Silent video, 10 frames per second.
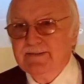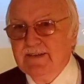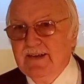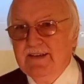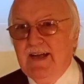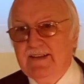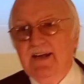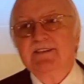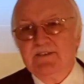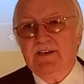And
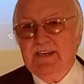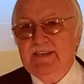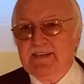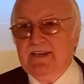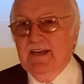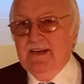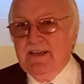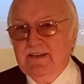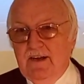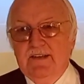that's not easy.
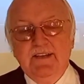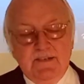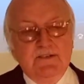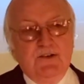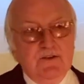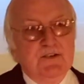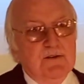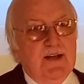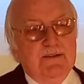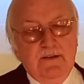You know, this church,
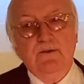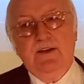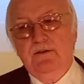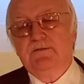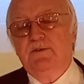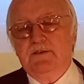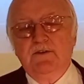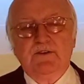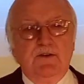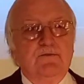you know, you must look
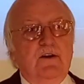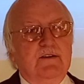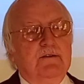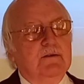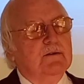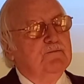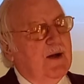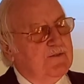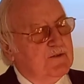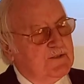at the rock and go, "Oh,
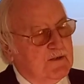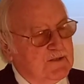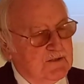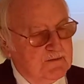Pineville Junction.